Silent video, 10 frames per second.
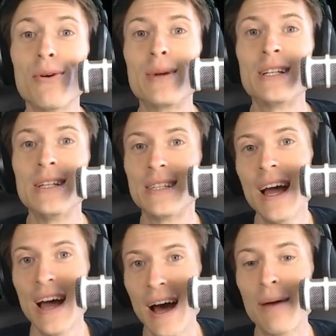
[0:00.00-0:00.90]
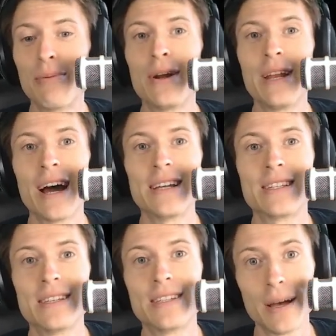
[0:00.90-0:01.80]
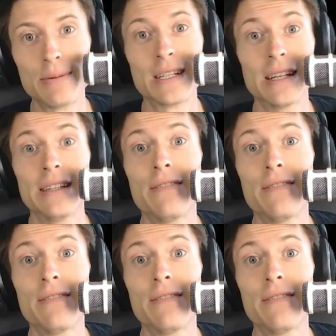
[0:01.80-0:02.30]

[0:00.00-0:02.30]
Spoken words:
which is a pretty nice substance.